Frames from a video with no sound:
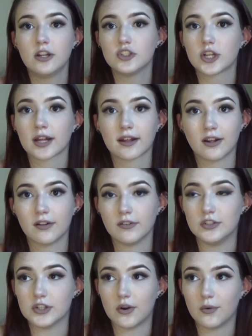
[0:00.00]
just
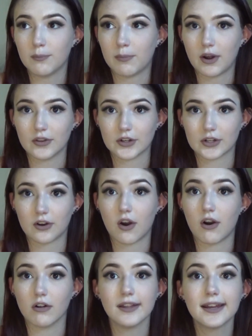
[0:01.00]
don't bother
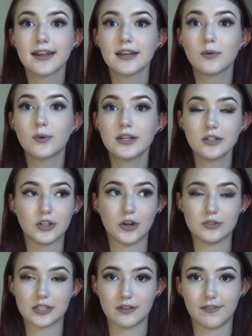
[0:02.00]
calling anyone,
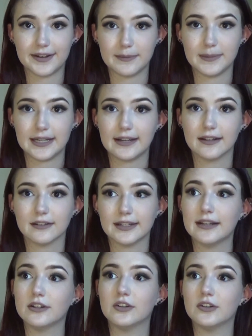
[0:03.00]
go to the vet
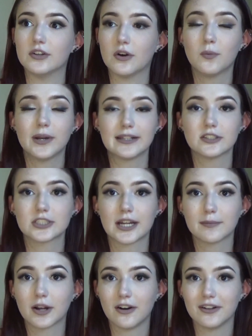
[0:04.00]
immediately. Don't waste your
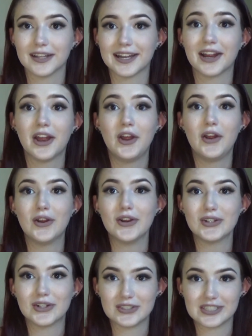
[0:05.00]
time calling,
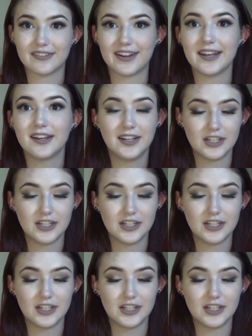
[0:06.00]
go to the vet.